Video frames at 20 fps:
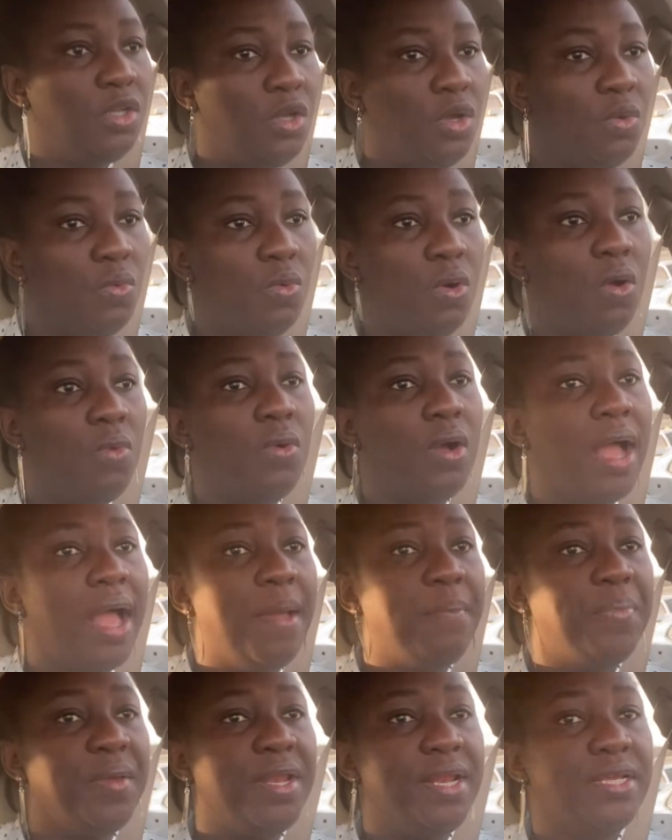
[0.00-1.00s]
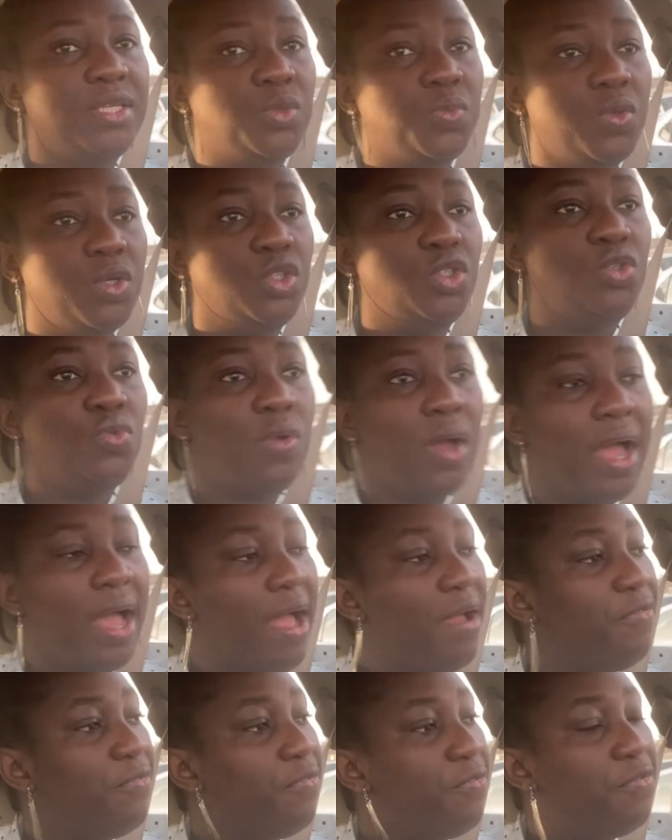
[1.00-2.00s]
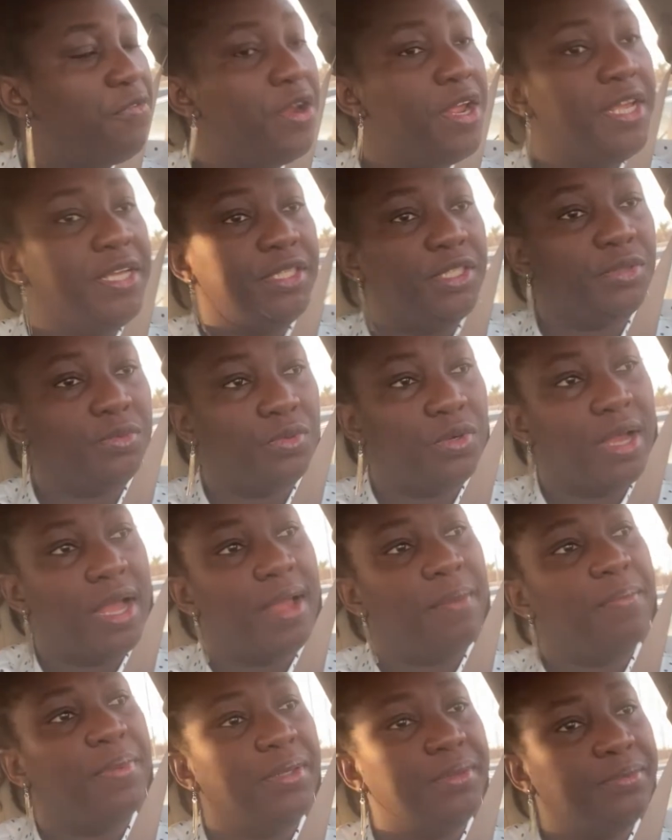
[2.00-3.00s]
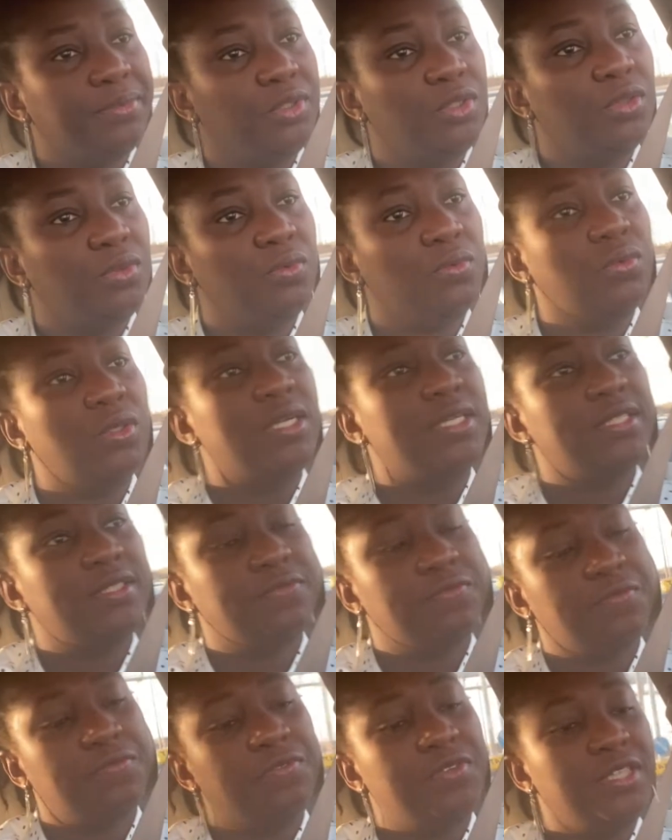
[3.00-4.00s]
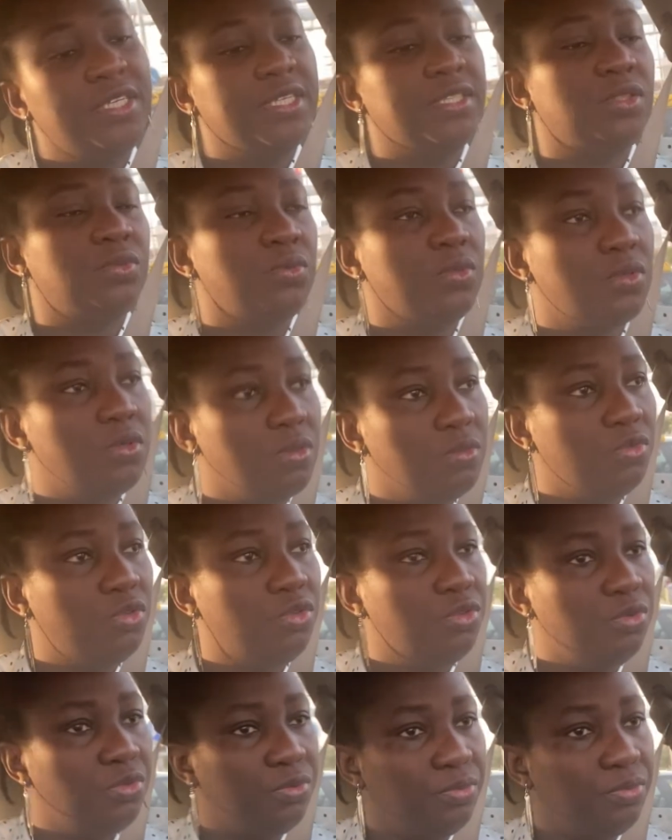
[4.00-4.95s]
what will happen is what you are afraid will happen. Your worst fears will come true.